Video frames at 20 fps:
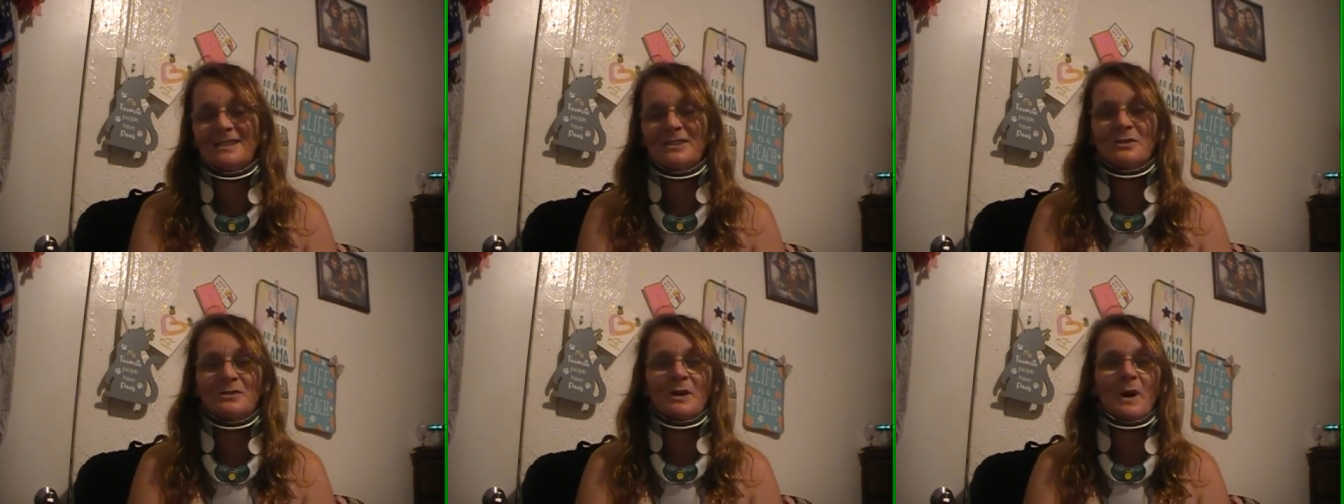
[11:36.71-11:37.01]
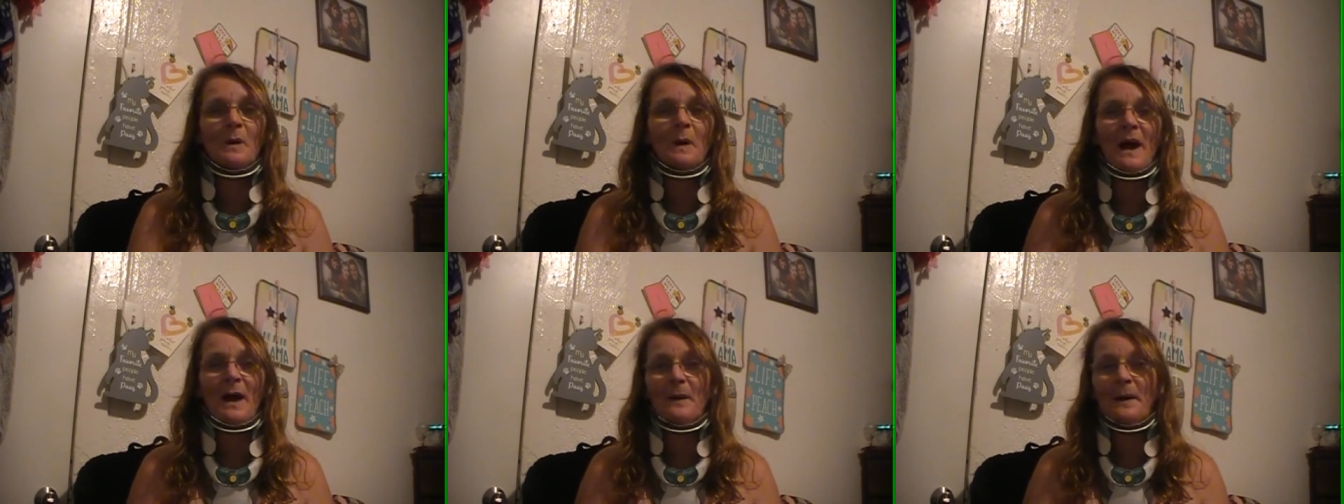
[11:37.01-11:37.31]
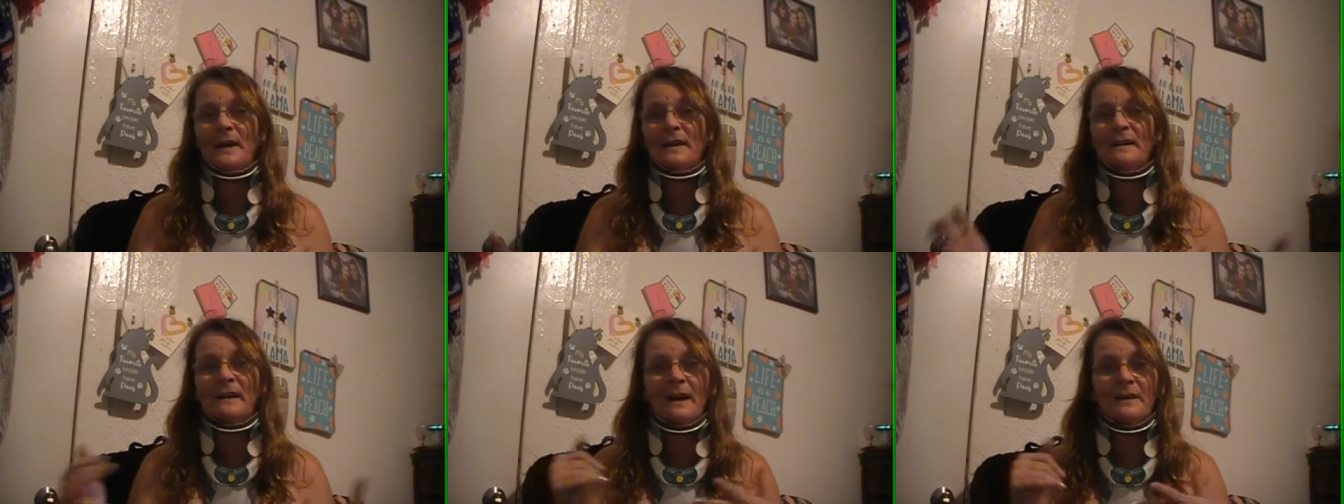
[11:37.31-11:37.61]
You know how
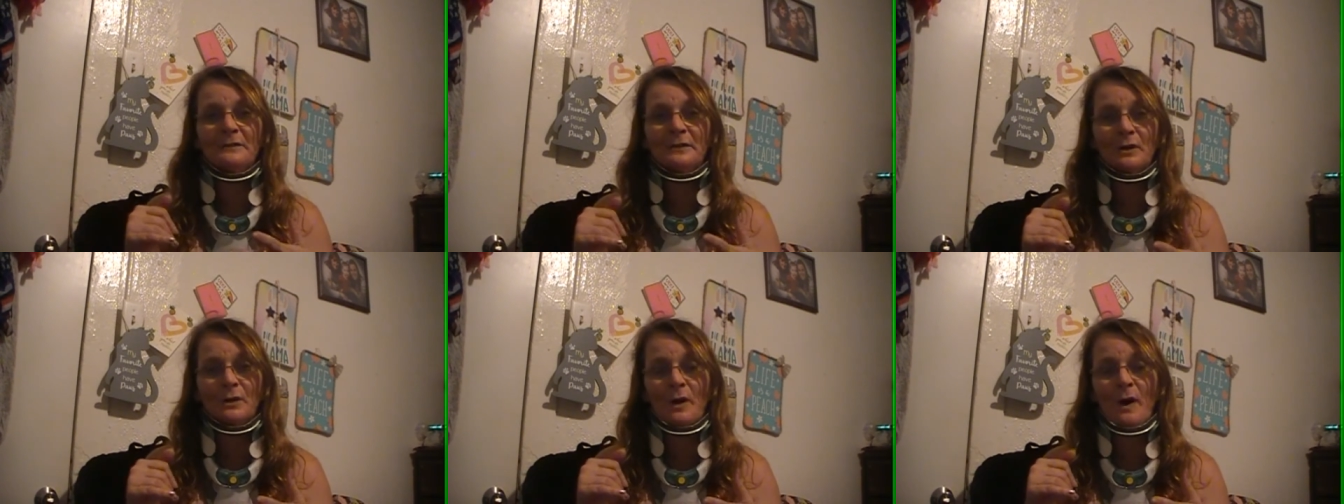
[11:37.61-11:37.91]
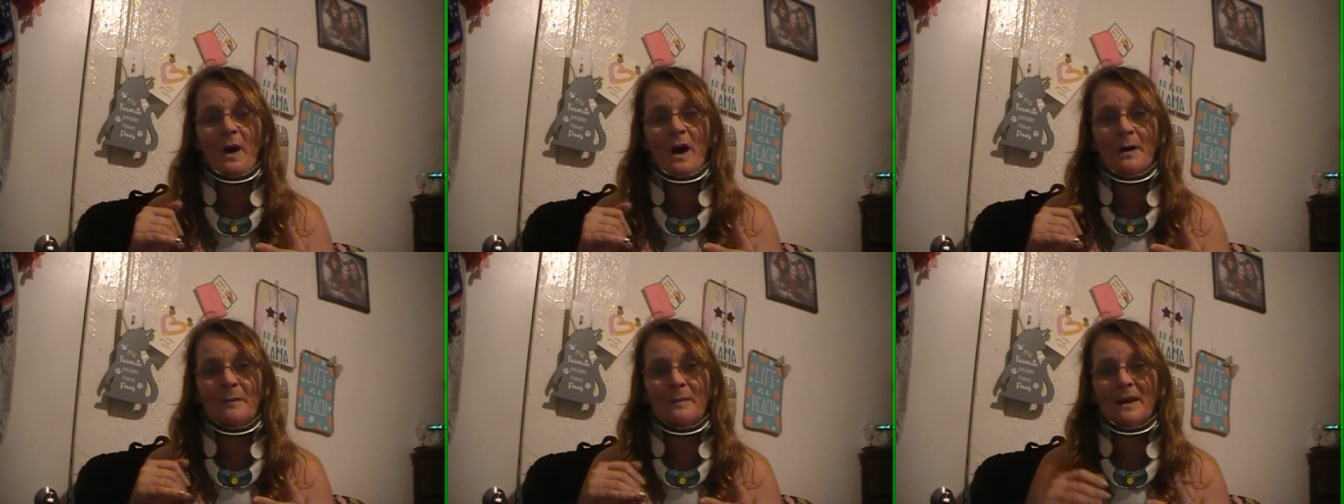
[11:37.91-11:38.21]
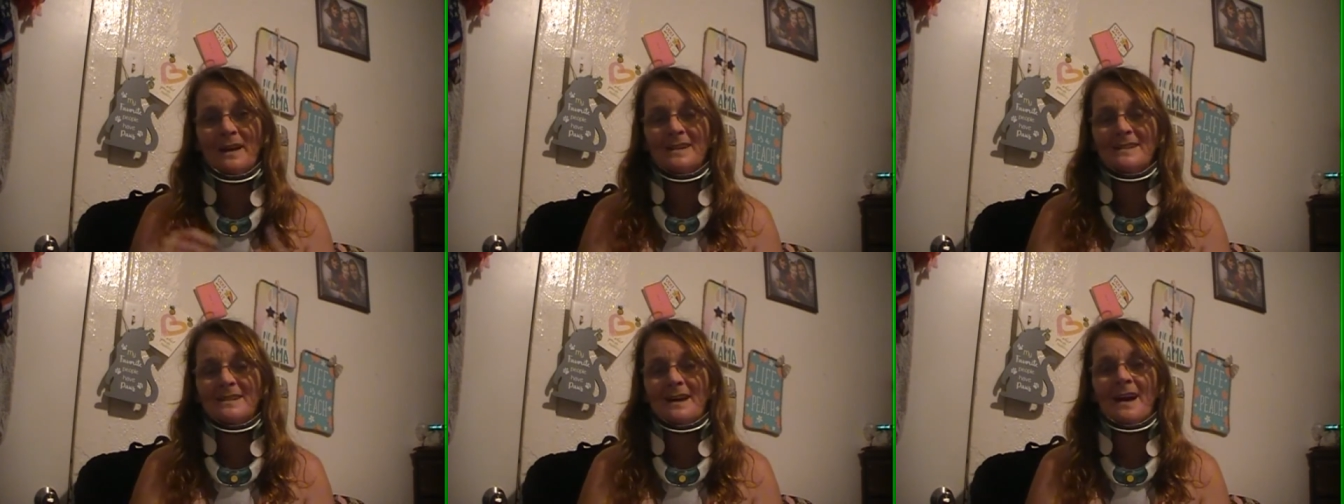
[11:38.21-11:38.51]
I love your
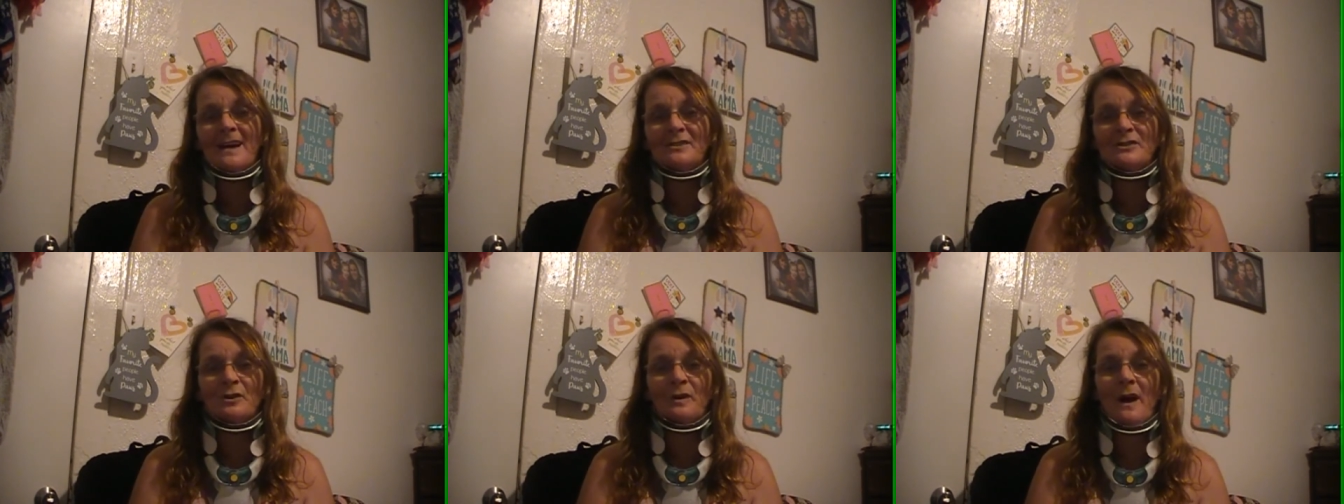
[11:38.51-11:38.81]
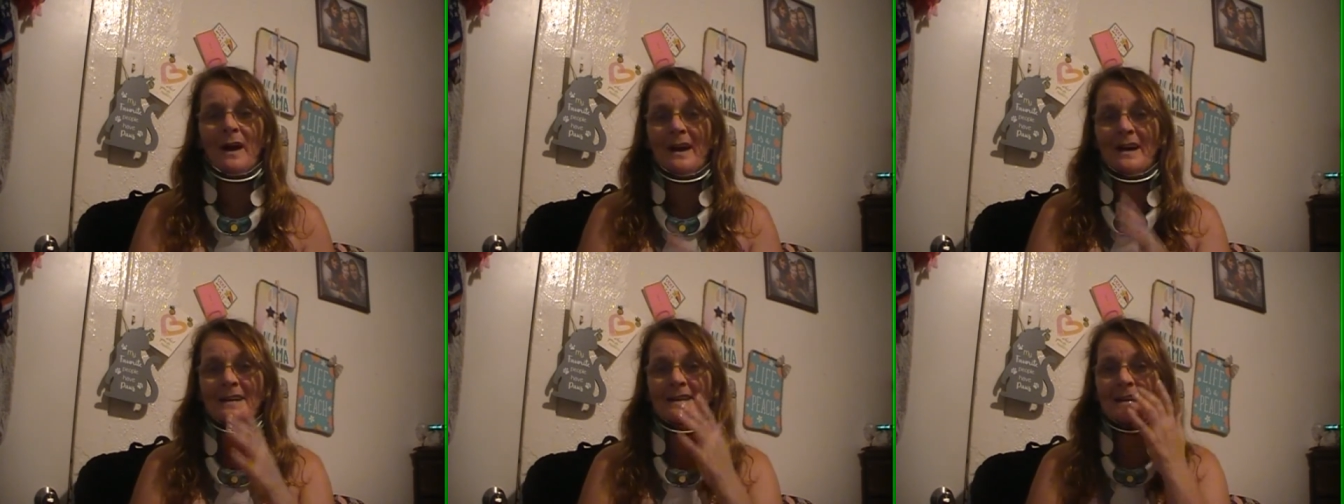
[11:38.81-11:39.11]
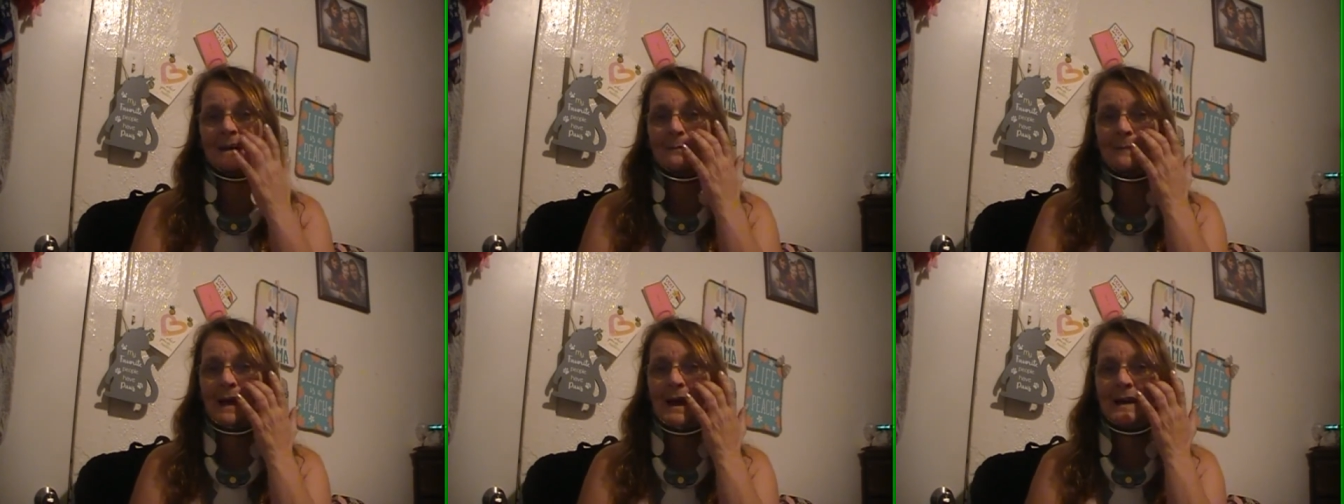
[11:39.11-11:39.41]
comments. I try and
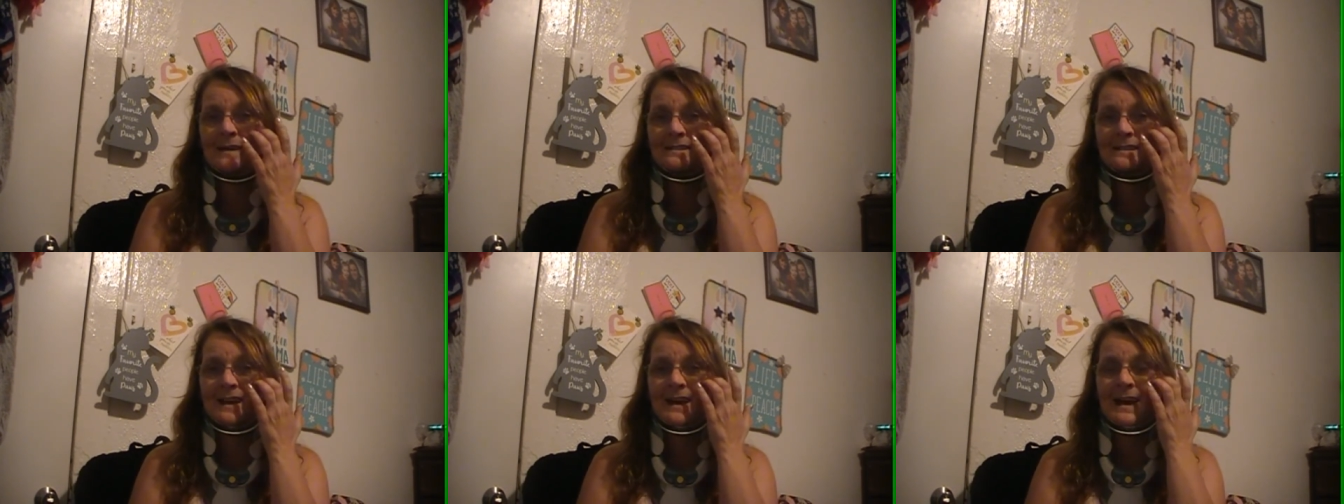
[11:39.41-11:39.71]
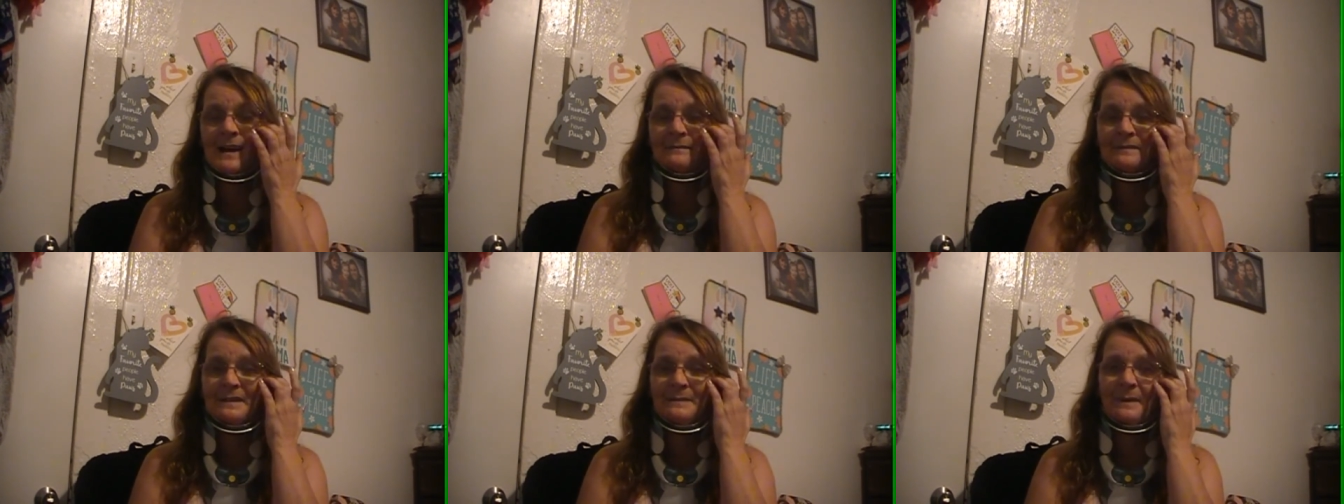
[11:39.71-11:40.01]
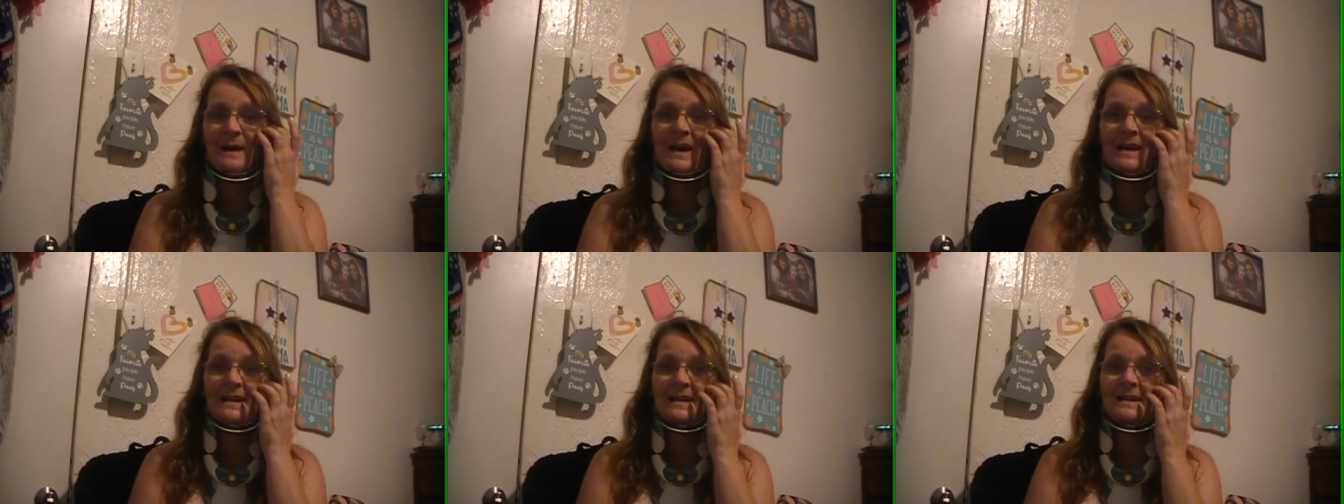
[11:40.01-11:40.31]
get back to
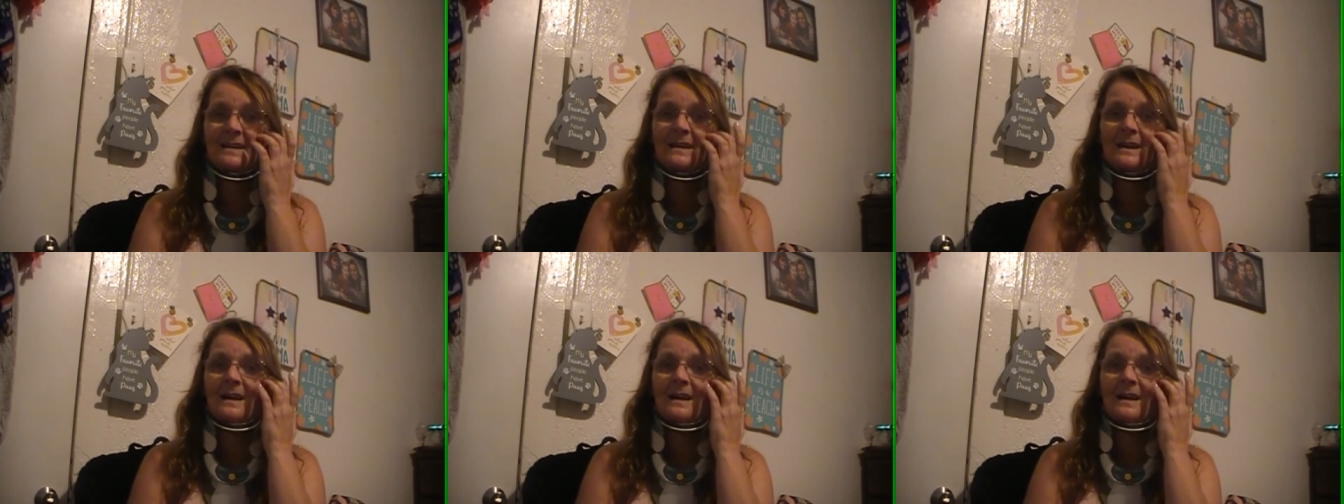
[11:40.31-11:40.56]
everybody.